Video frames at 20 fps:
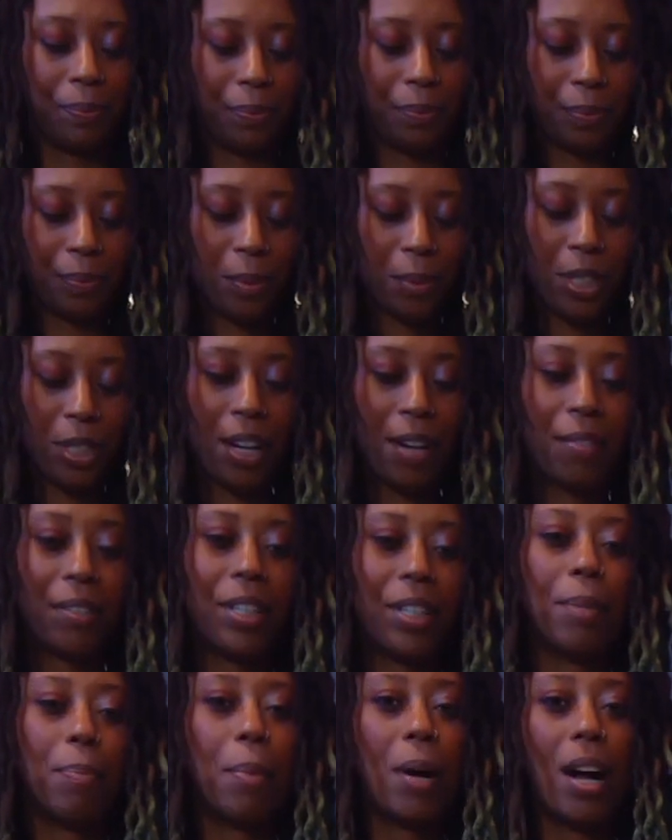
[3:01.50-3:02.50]

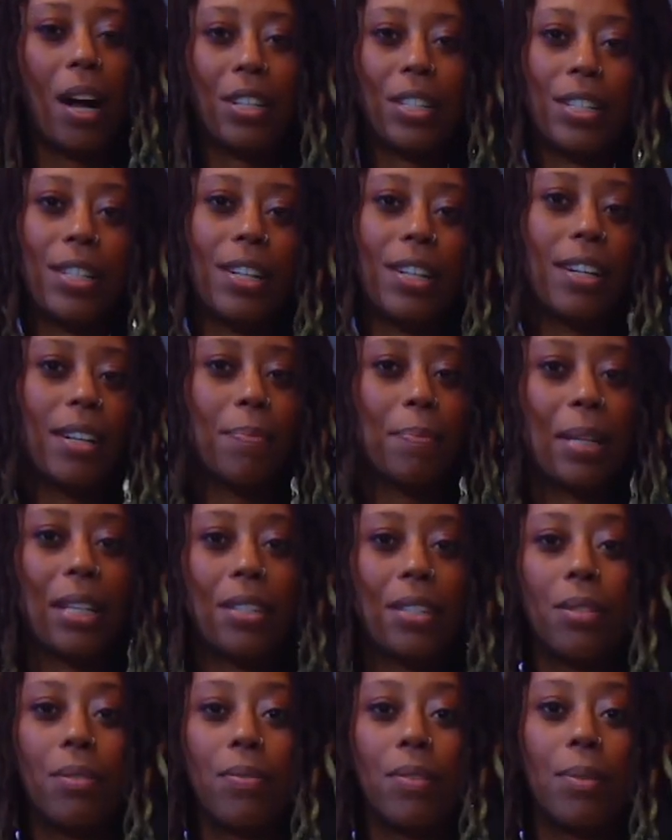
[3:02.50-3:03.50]
whichever posture makes
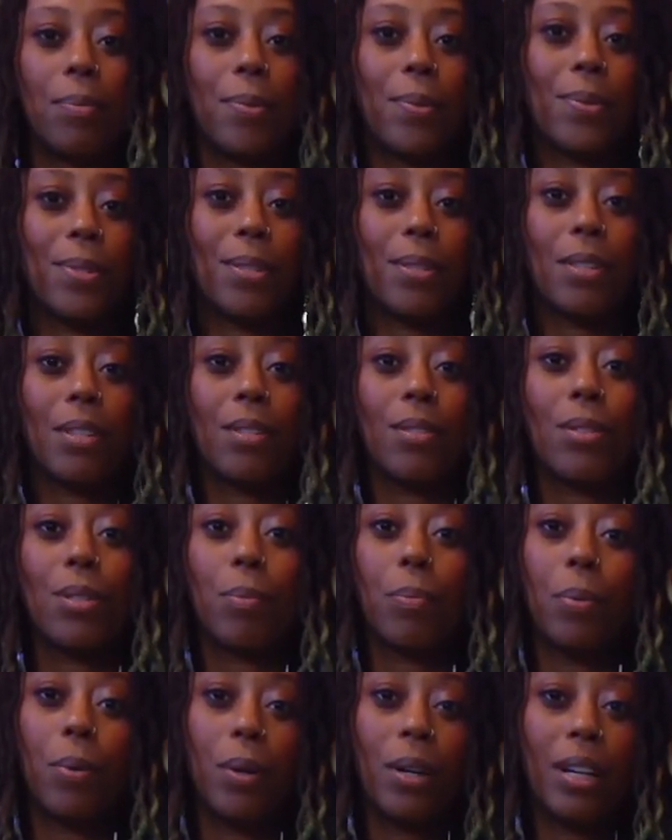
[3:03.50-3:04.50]
you feel most
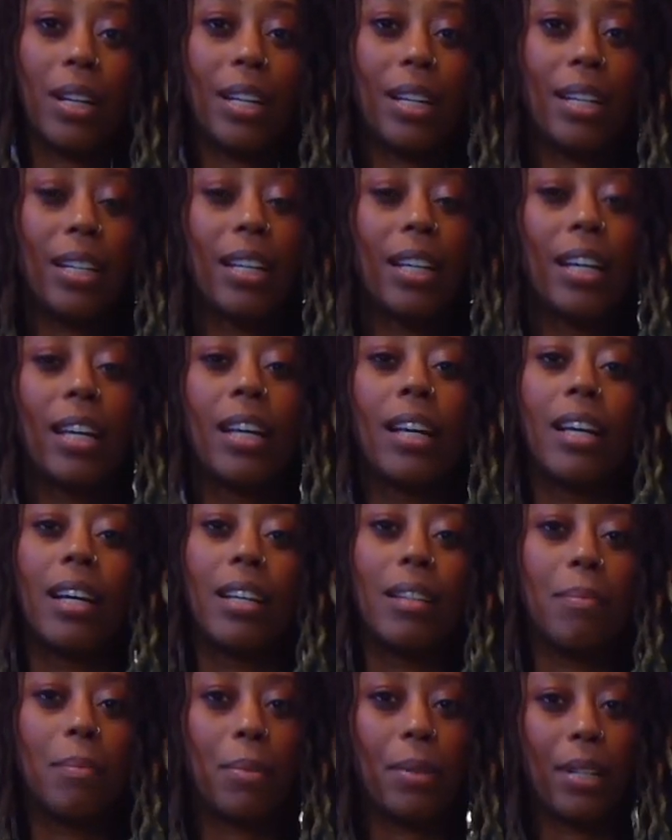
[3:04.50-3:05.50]
supported,
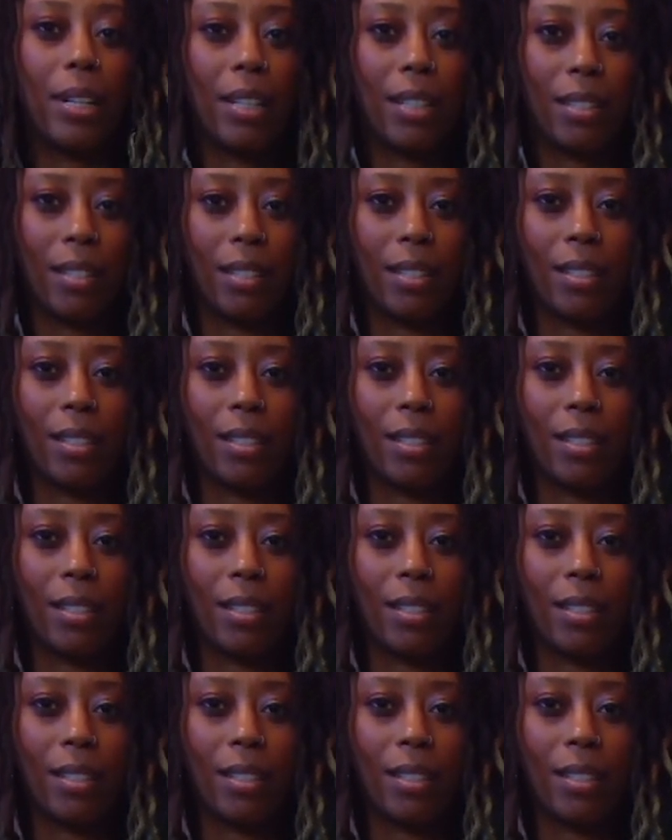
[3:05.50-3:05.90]
and breathe.